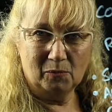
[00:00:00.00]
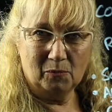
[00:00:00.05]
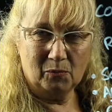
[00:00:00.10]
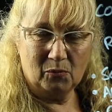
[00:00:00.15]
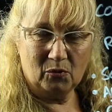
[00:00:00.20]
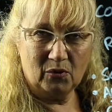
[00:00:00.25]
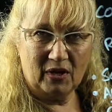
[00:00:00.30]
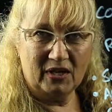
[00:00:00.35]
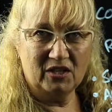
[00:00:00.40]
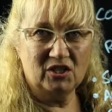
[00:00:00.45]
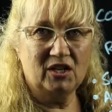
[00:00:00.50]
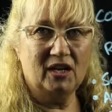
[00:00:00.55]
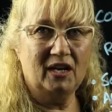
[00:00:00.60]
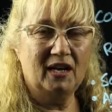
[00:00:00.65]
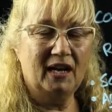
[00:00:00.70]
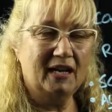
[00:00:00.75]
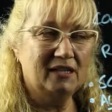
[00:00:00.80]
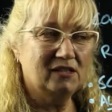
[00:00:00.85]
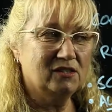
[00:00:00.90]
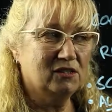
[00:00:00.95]
pressure
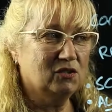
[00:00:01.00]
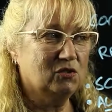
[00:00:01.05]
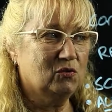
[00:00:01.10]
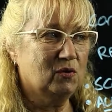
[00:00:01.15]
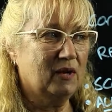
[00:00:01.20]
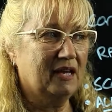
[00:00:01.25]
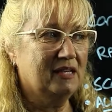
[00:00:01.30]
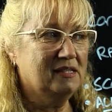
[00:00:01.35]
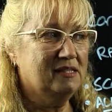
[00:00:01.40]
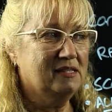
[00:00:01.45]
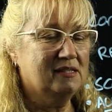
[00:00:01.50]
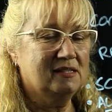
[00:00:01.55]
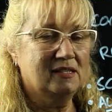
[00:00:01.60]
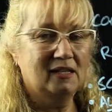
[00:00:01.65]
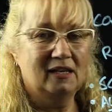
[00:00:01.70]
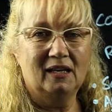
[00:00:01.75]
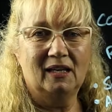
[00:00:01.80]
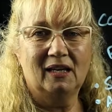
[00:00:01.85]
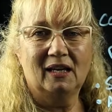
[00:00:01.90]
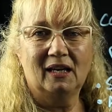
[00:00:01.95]
and stress
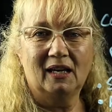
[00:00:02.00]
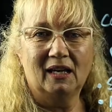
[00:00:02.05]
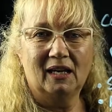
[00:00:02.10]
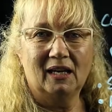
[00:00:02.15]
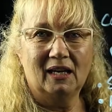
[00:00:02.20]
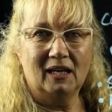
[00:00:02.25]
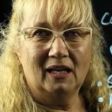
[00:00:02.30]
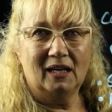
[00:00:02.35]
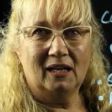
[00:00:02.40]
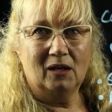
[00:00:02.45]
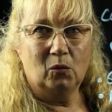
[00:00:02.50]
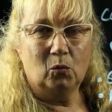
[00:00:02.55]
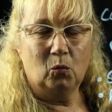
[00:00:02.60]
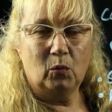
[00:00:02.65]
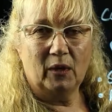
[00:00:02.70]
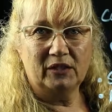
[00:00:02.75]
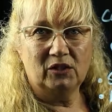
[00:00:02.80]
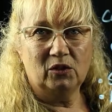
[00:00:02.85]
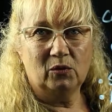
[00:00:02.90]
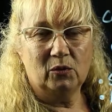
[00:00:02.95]

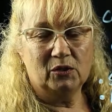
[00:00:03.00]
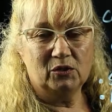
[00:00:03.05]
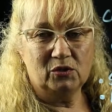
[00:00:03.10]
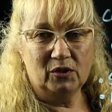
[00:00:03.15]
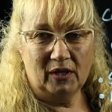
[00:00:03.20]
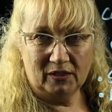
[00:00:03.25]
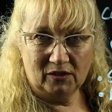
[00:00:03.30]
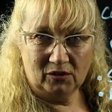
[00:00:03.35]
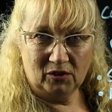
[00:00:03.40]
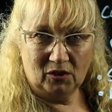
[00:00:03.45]
when you are trying to